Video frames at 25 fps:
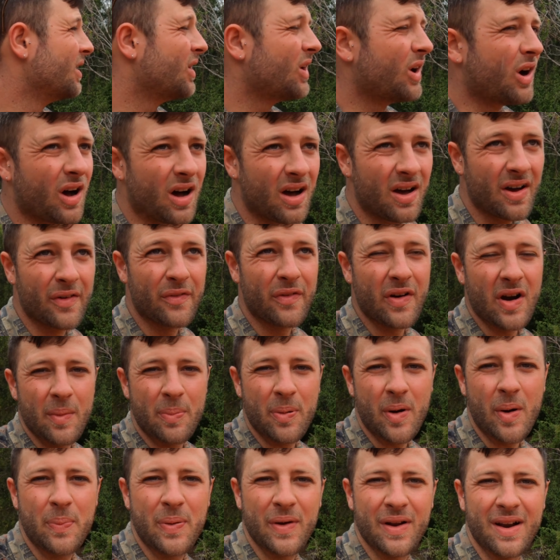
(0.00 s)
oh, are very
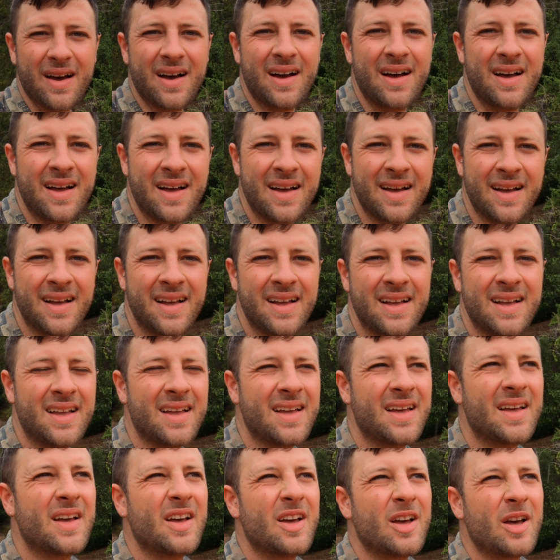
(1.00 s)
popular.
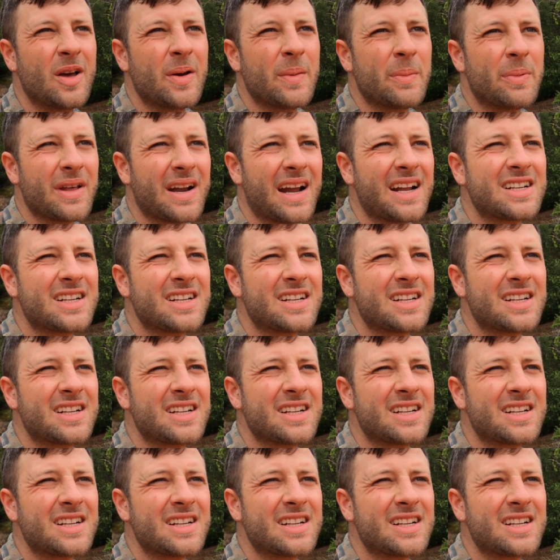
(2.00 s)
But